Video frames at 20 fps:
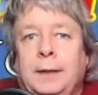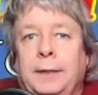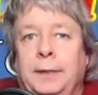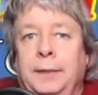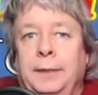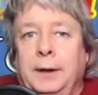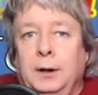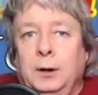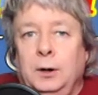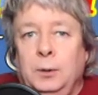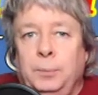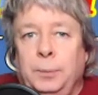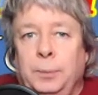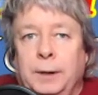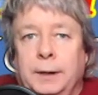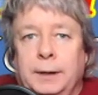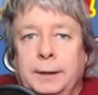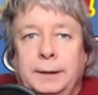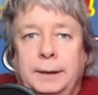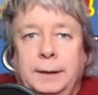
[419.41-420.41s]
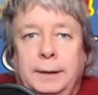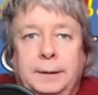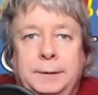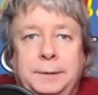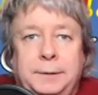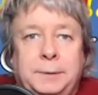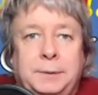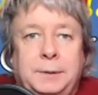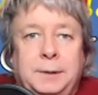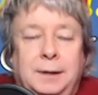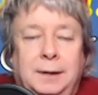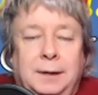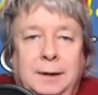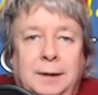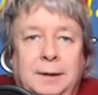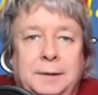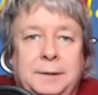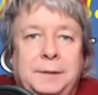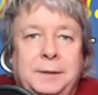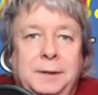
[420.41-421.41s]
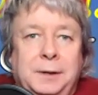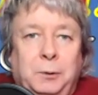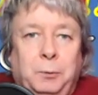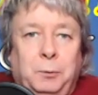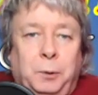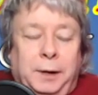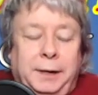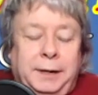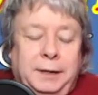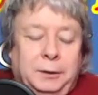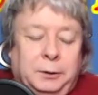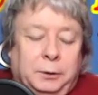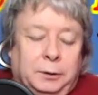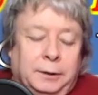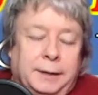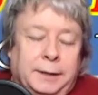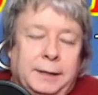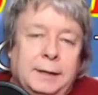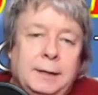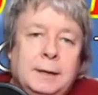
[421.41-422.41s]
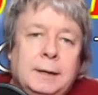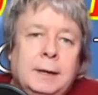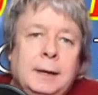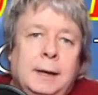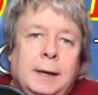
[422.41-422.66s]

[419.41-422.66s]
there, but it's there regularly,